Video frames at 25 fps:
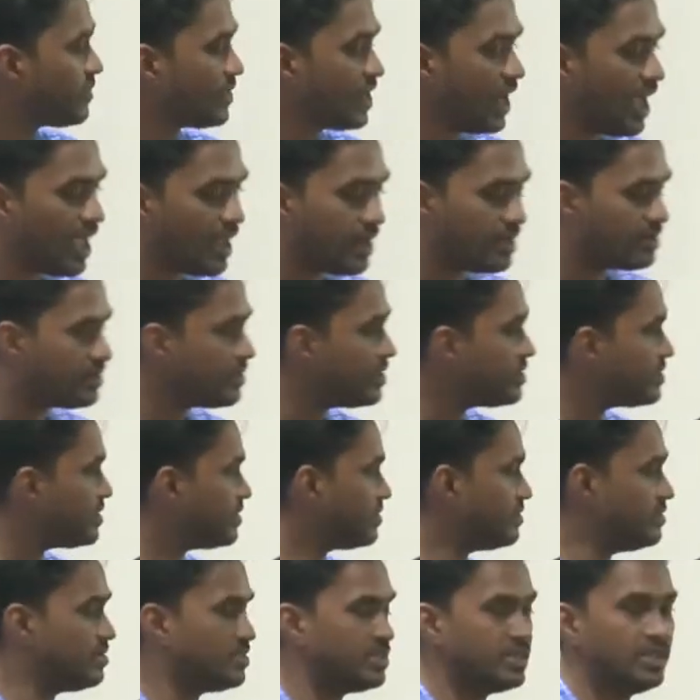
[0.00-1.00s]
And this
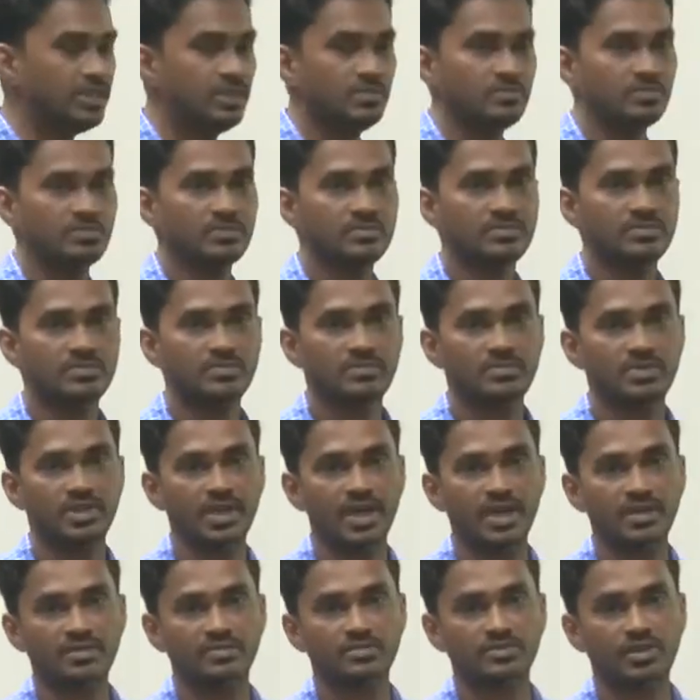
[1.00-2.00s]
is the team
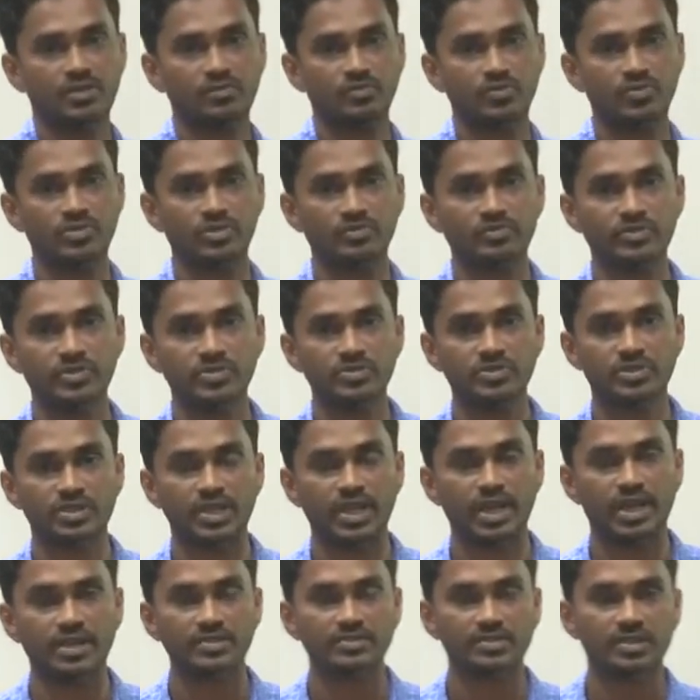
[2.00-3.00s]
that Sarvodaya Diffusion
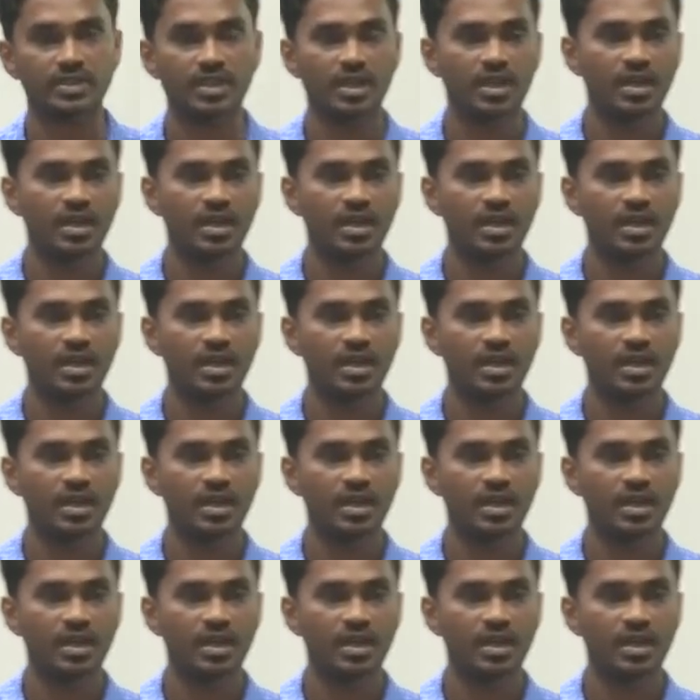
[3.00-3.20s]
has.